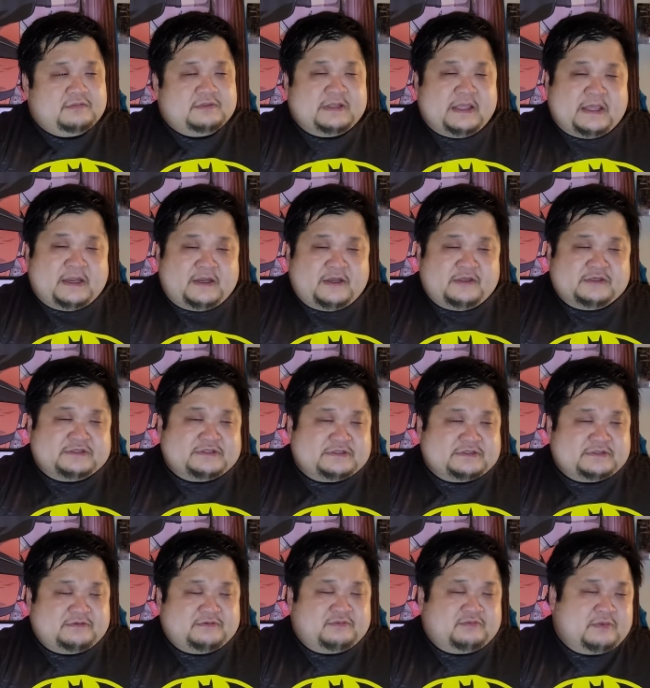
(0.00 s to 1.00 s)
later
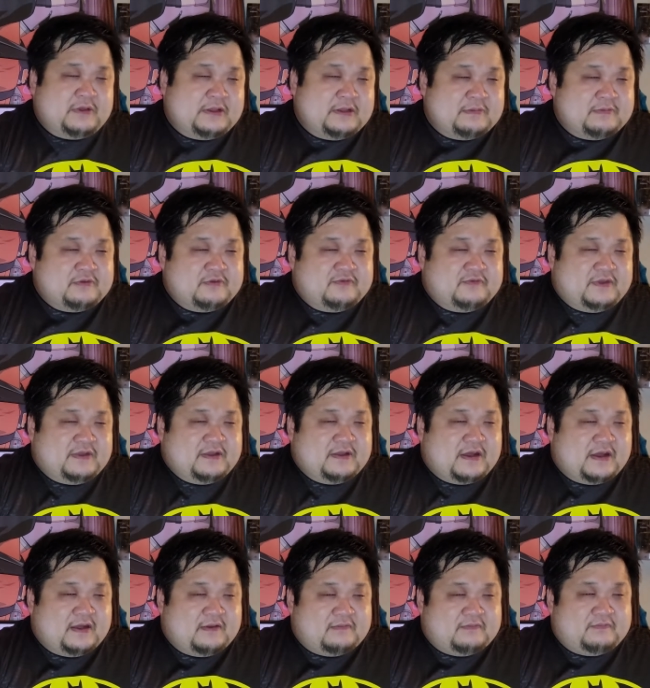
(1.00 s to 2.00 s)
in the movie,
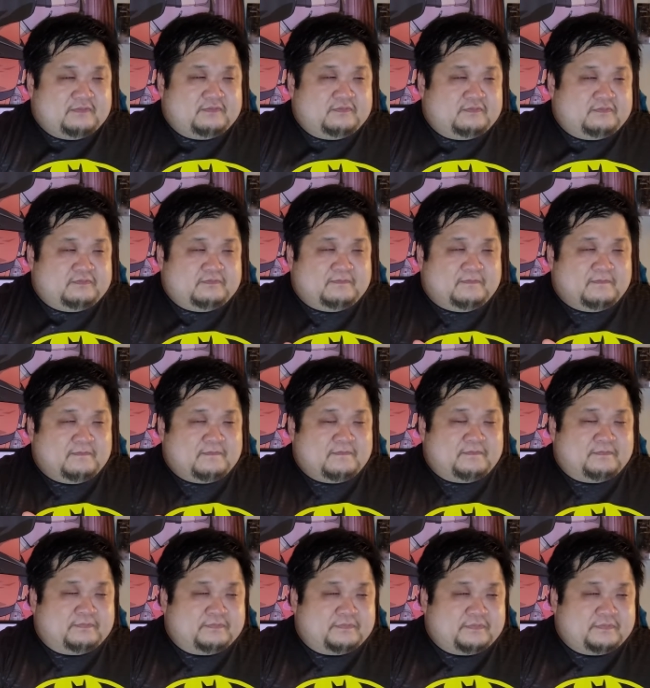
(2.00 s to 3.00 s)

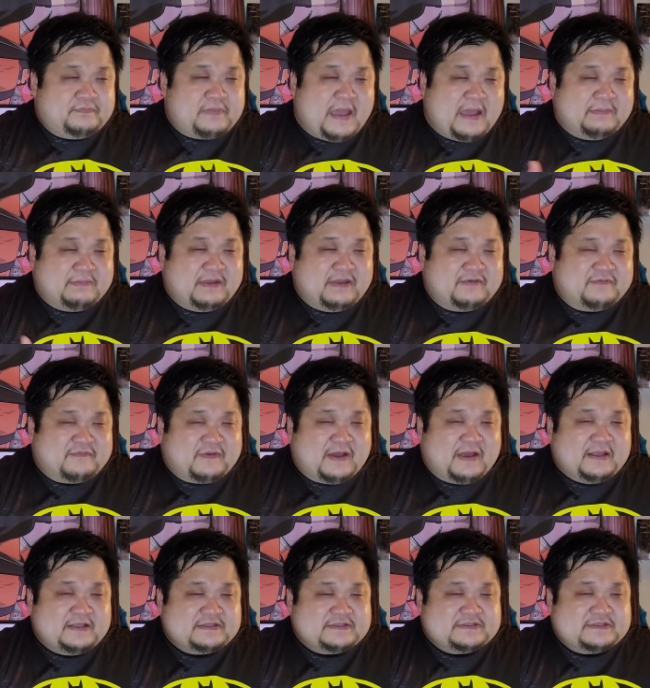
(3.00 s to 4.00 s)
Batman
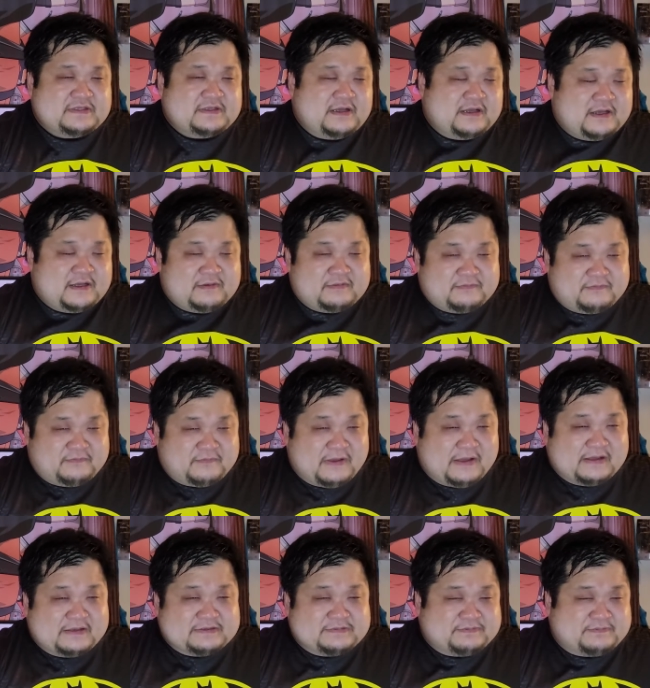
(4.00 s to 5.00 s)
finds
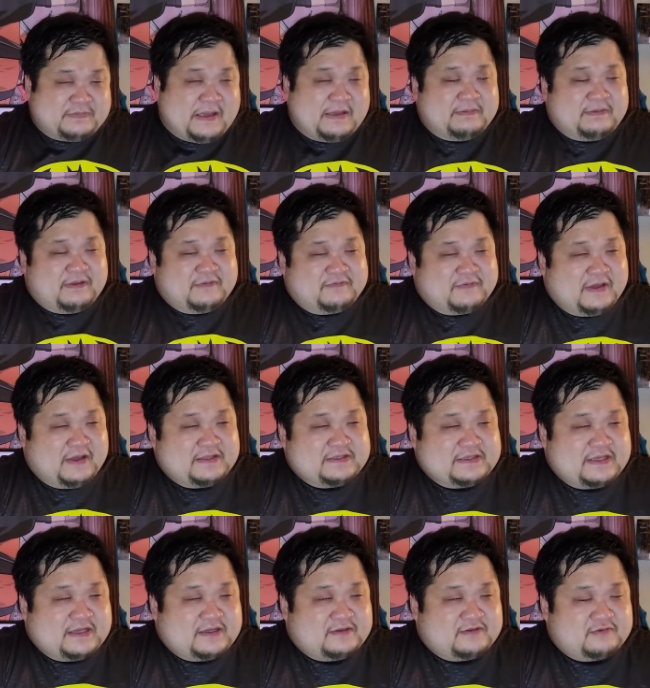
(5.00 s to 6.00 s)

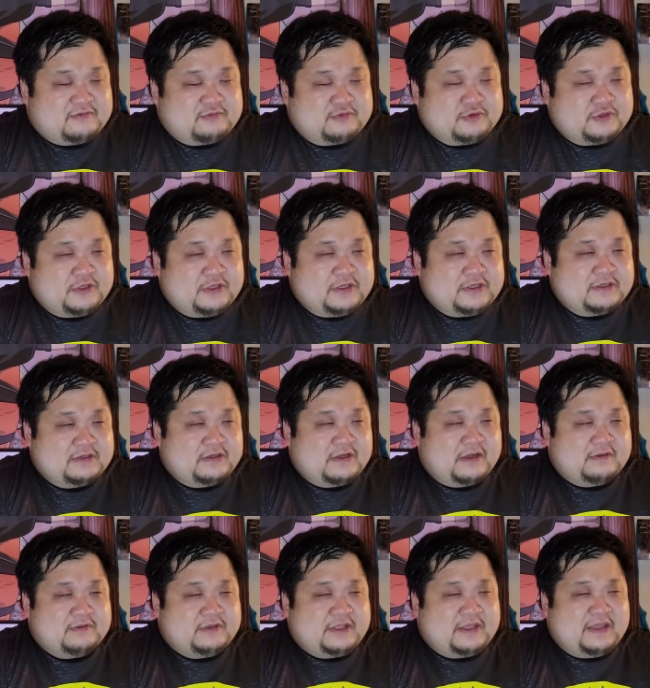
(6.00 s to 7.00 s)
out really
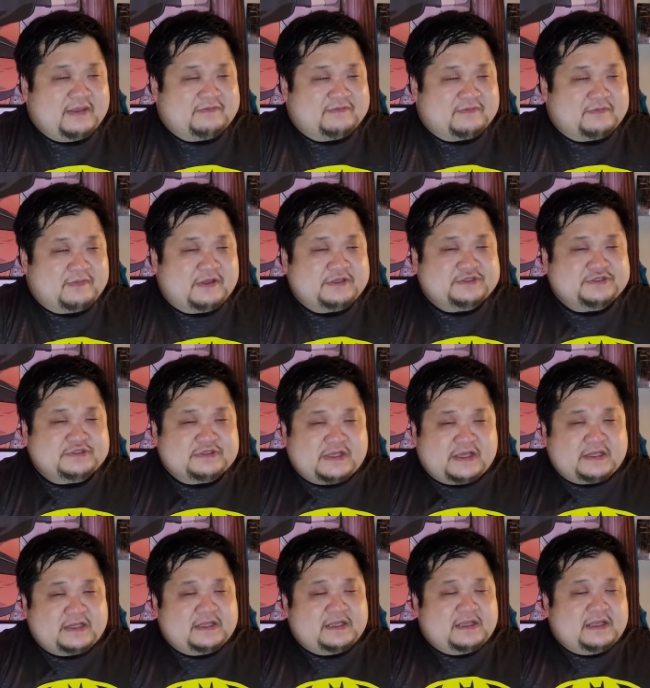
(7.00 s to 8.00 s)
key information
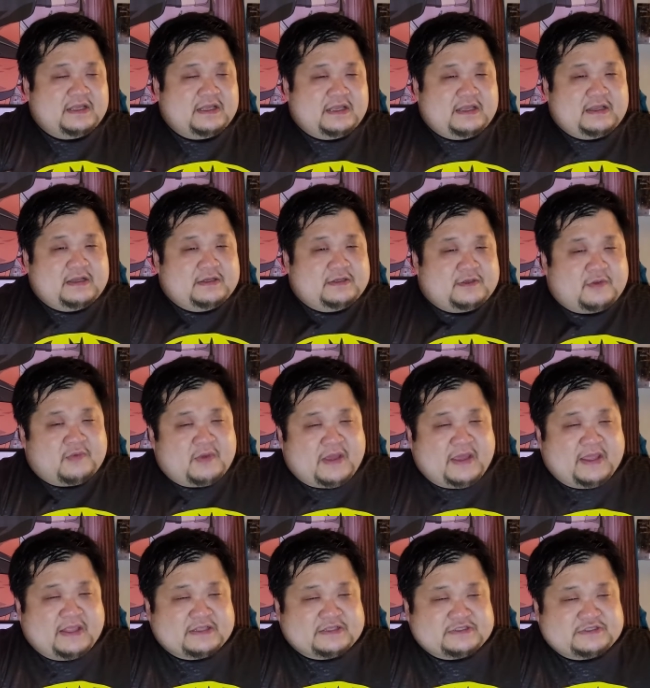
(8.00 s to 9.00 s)
that the
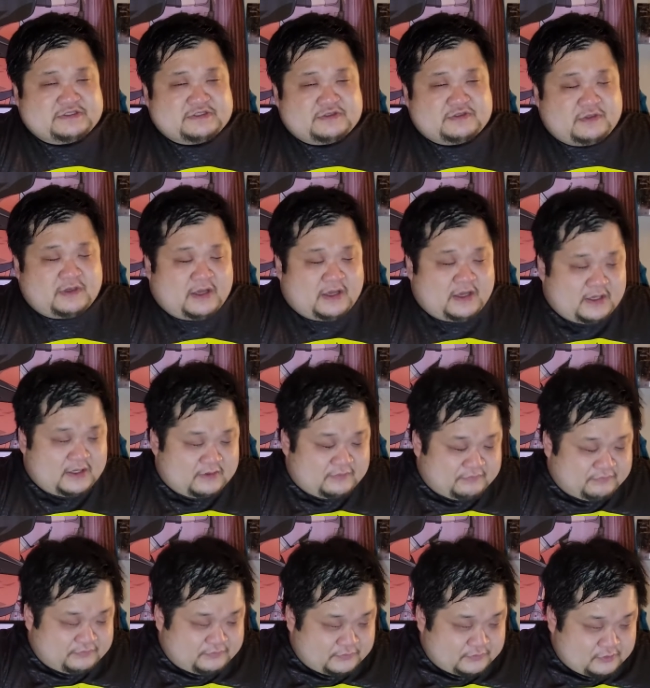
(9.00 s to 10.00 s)
Waynes
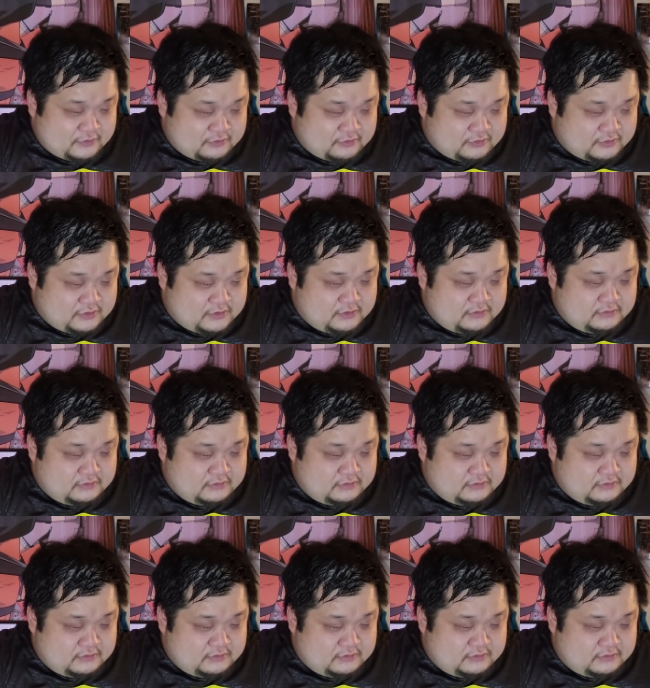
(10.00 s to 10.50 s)
knew